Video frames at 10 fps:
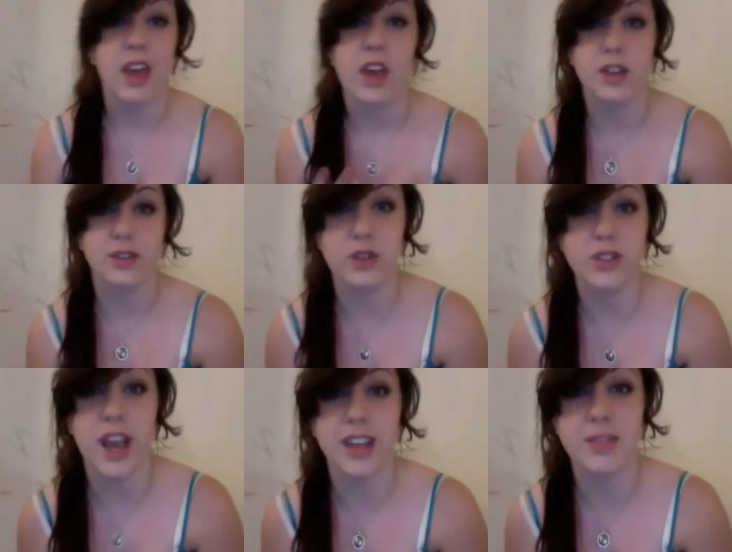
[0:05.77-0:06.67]
If you
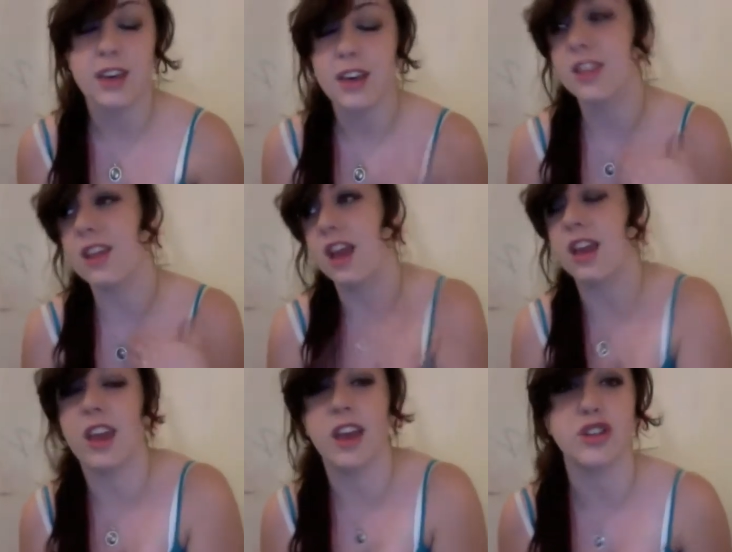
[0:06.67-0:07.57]
text me and then
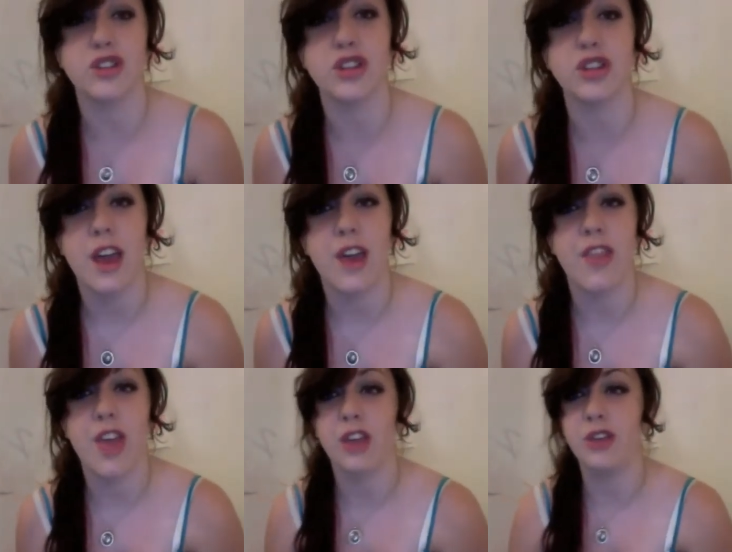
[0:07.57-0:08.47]
I answer you
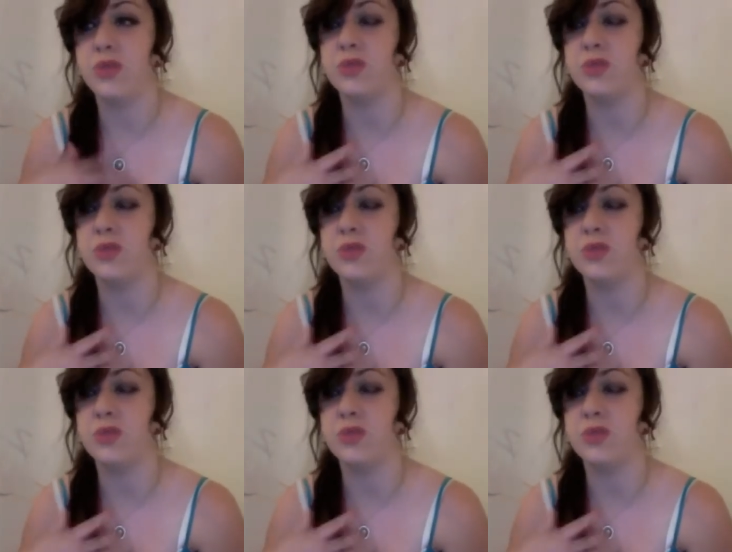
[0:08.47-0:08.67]
and then you